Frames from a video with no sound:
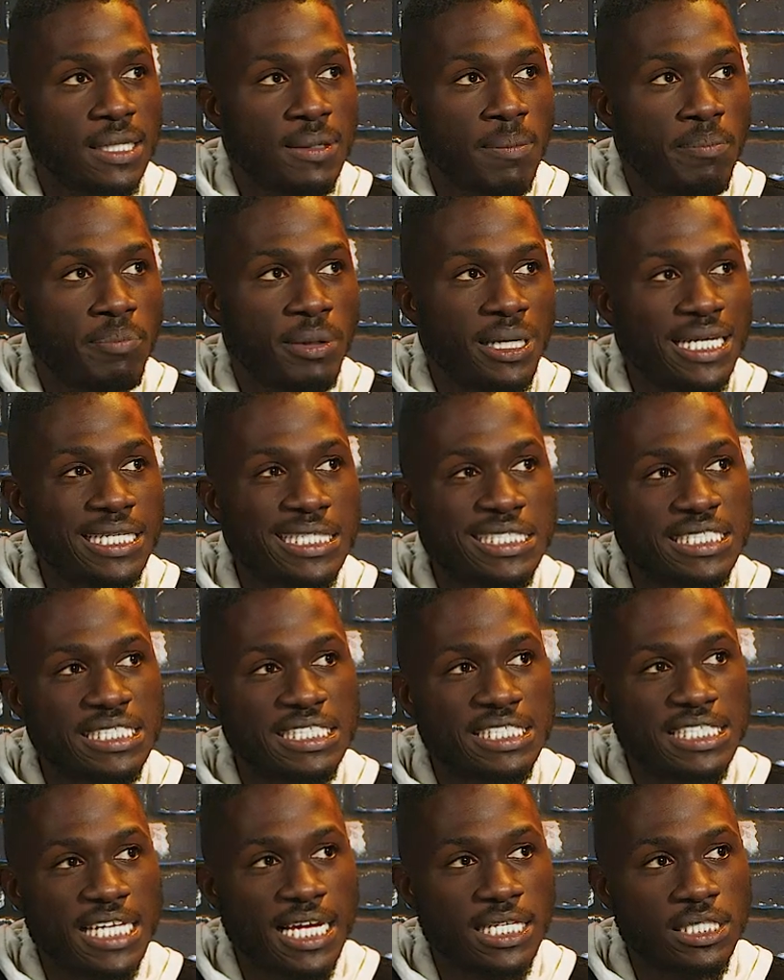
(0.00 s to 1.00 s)
But in a
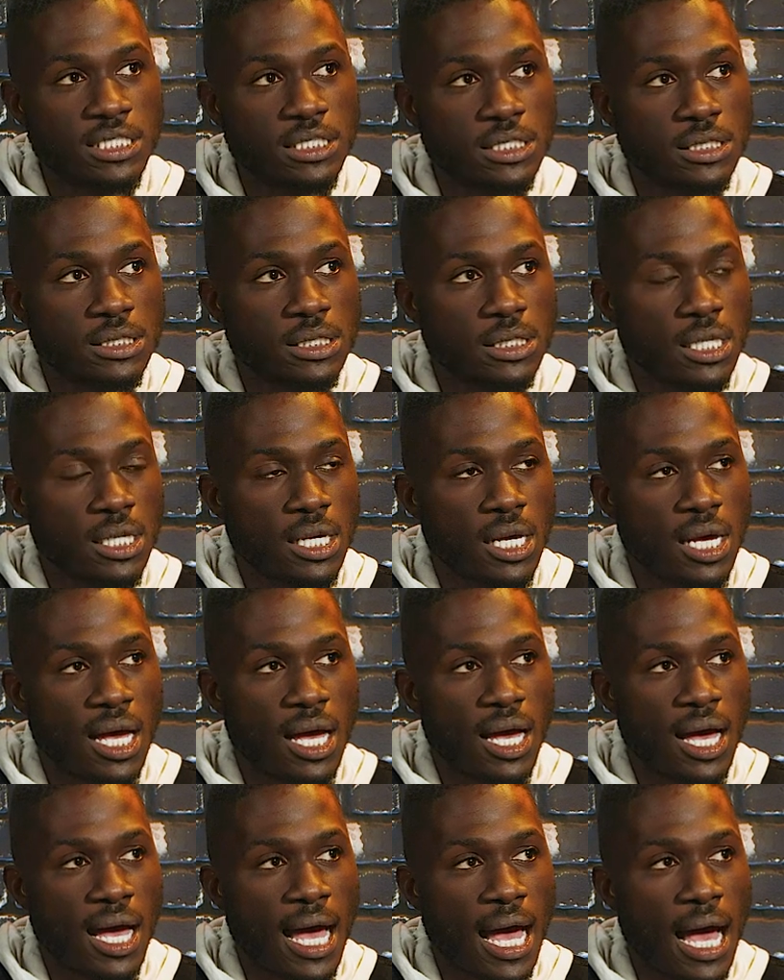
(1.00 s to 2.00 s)
sense,
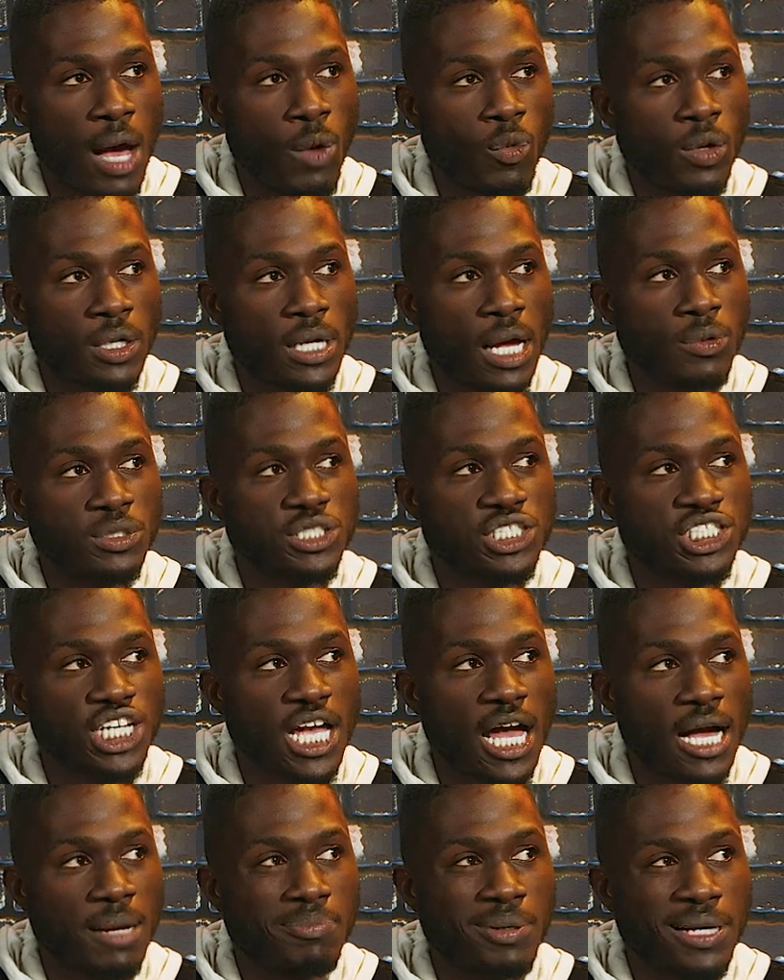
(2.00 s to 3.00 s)
I was
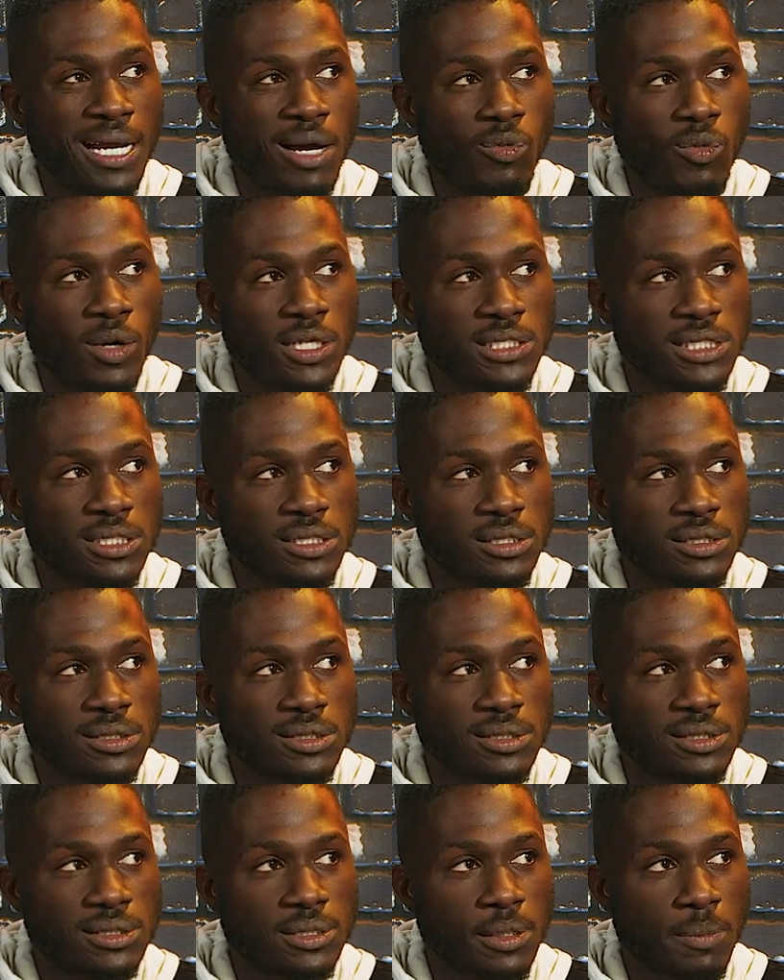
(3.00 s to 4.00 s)
shocked, but I wasn't
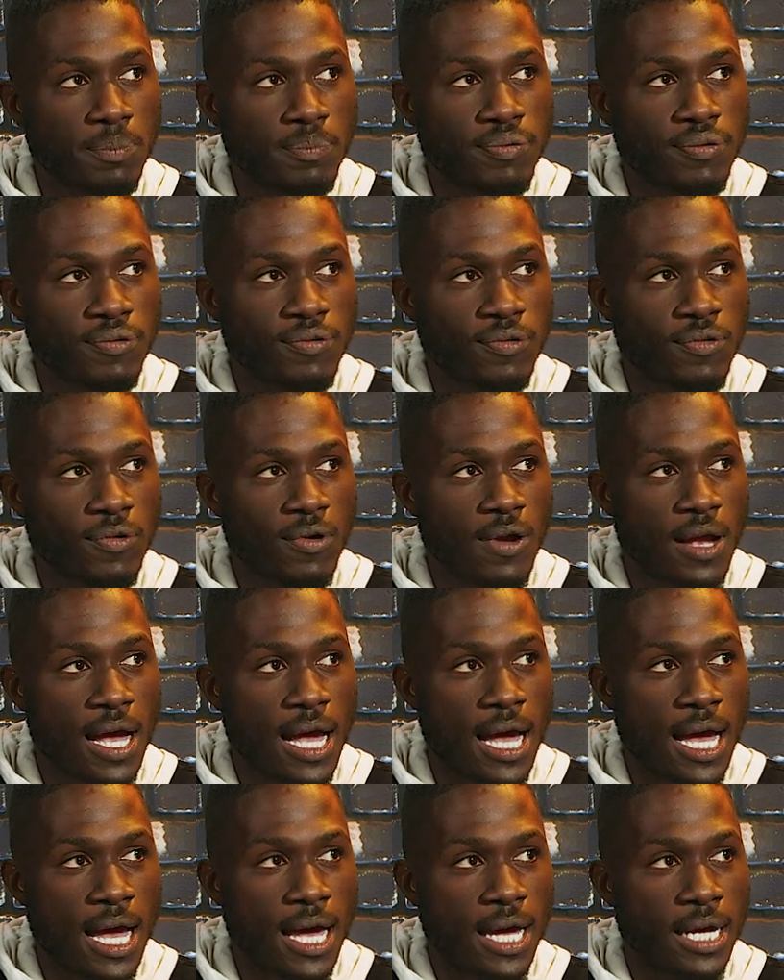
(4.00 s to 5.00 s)

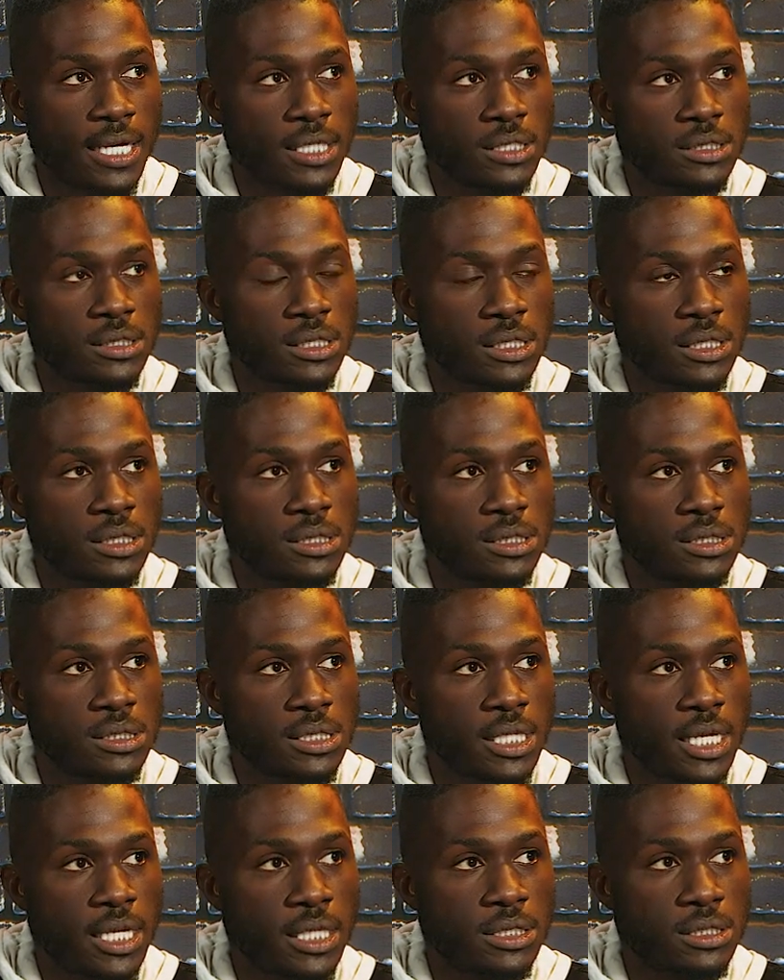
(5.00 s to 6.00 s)
surprised in a
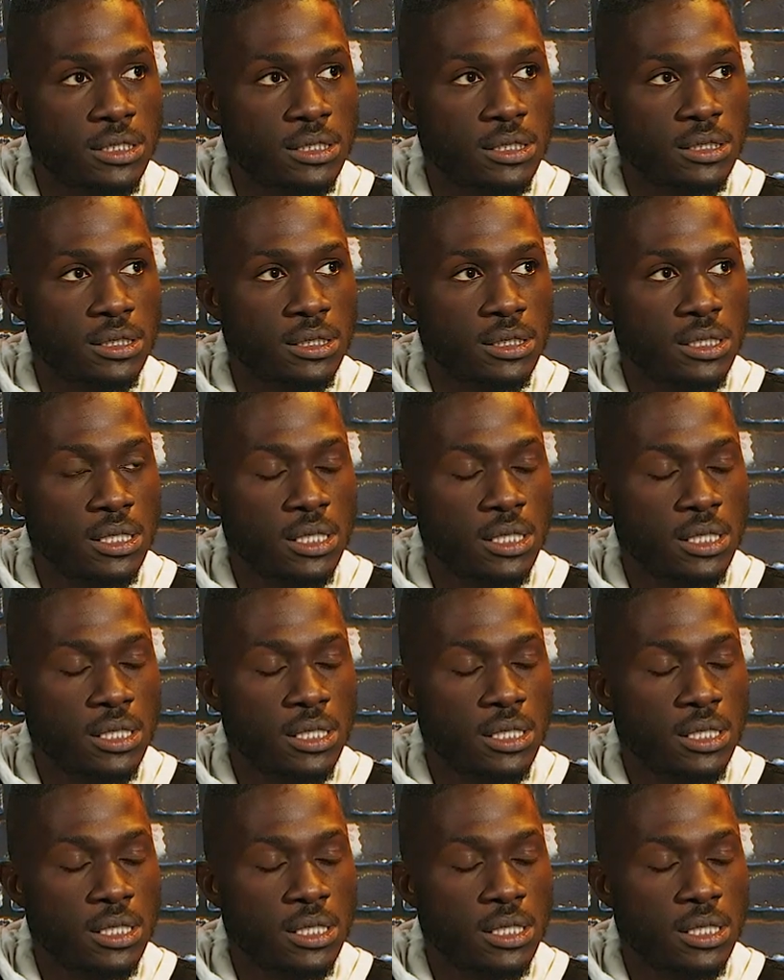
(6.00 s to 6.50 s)
sense.